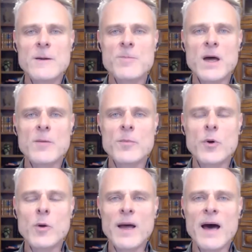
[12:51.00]

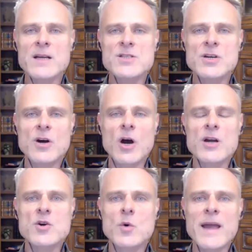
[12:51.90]
Probiotics are
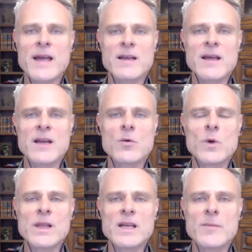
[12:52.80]
great, and it
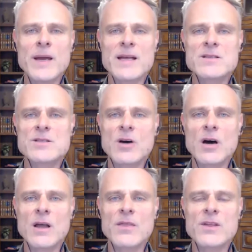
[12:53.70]
really depends
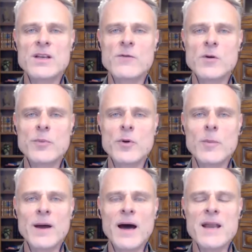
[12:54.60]
on the different
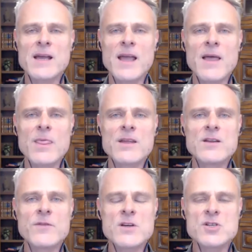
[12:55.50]
probiotic and the
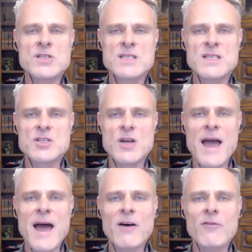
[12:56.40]
deficiencies that you
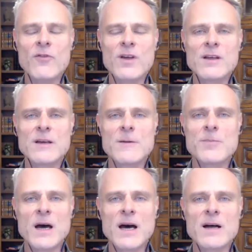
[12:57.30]
have.
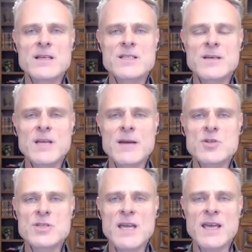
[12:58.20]
Sometimes
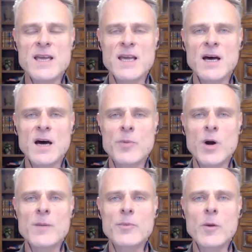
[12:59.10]
just taking a
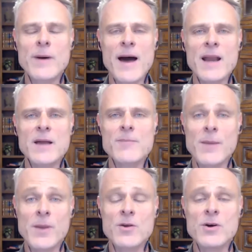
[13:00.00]
broad probiotic may
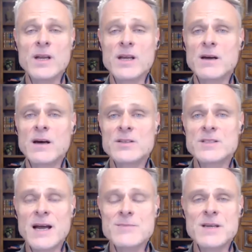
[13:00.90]
be good, and other
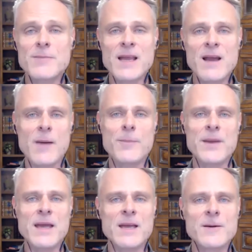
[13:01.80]
times it may not
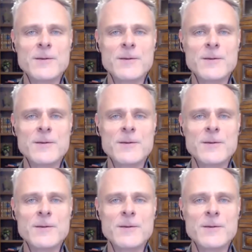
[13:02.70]
be.